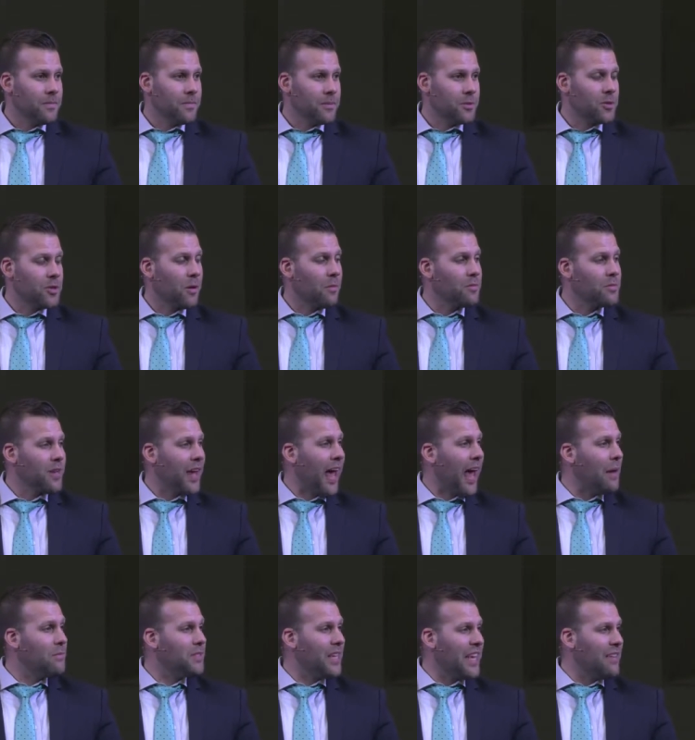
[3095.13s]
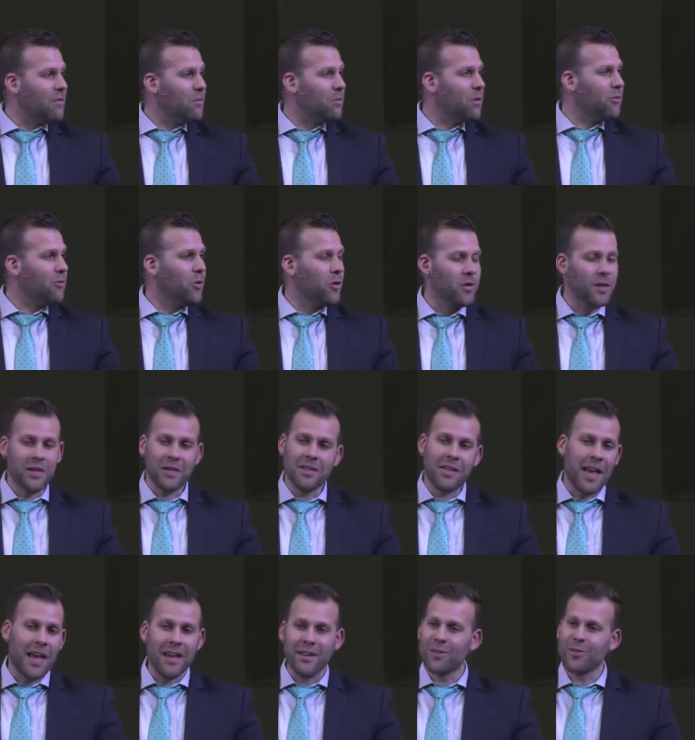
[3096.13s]
Sometimes even before the
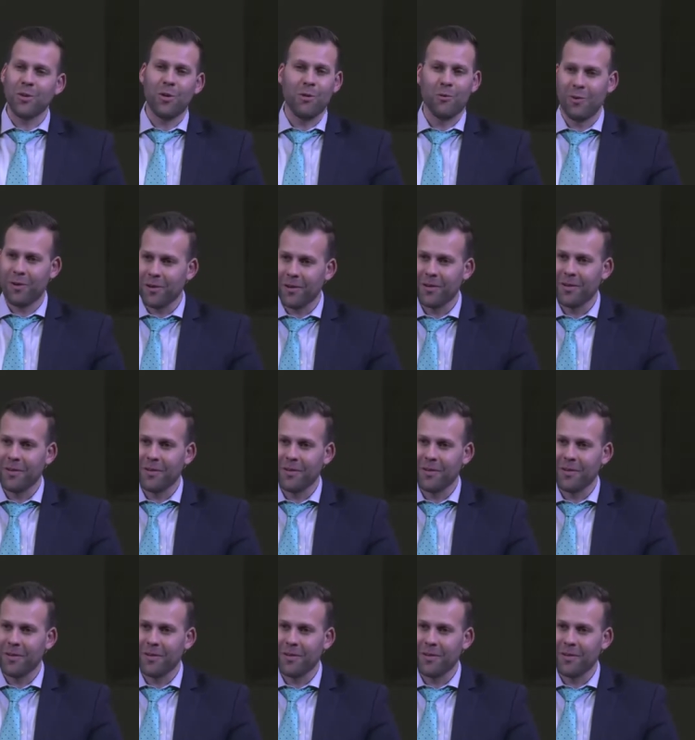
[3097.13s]
day is over.